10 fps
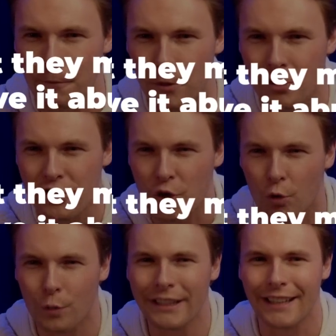verse, you'll
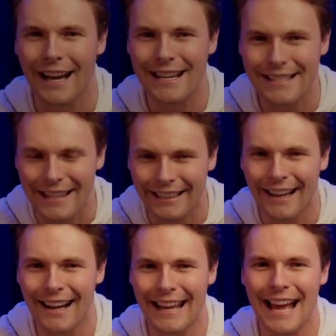realize that
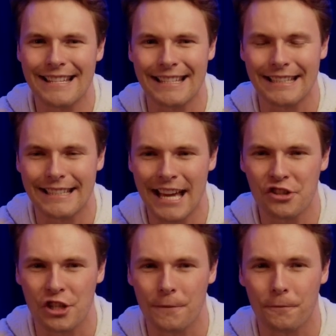God has an
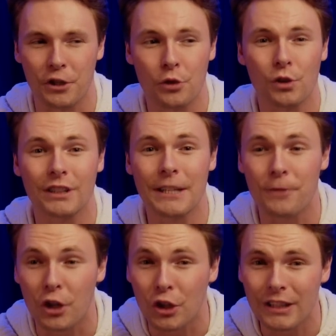intention for you to live
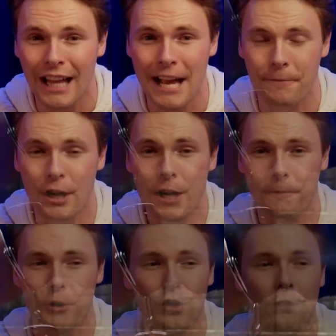a good life,
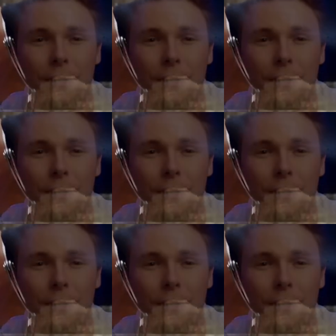for you to